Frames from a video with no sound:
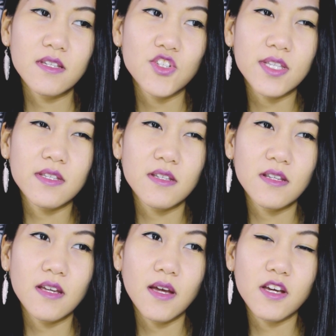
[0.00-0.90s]
just
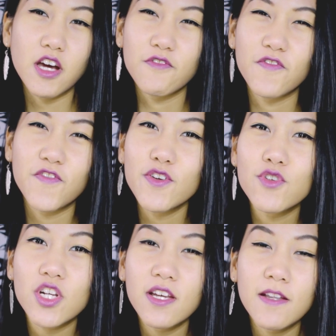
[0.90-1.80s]

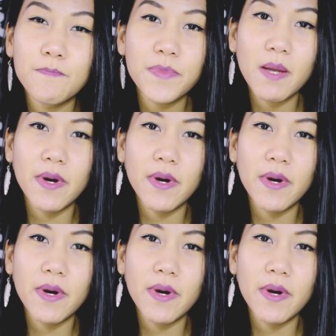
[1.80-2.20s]
confusion,